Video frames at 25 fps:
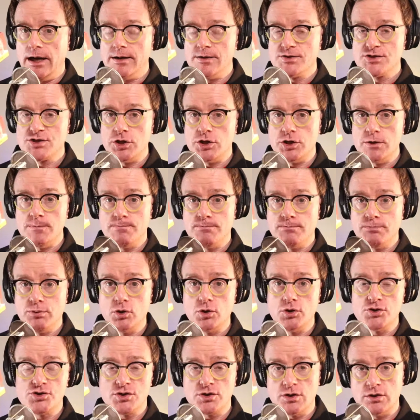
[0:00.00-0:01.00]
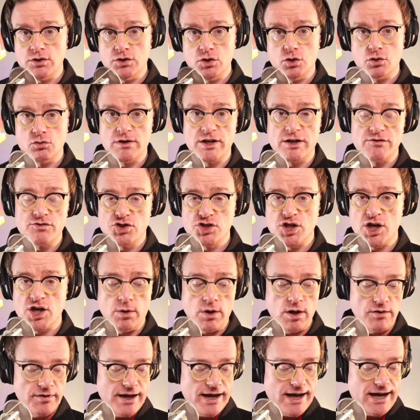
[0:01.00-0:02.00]
So you put your run of
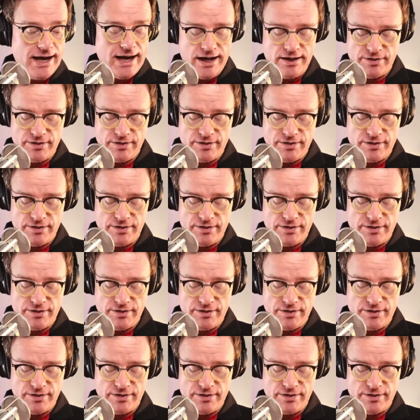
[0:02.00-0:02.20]
show on there.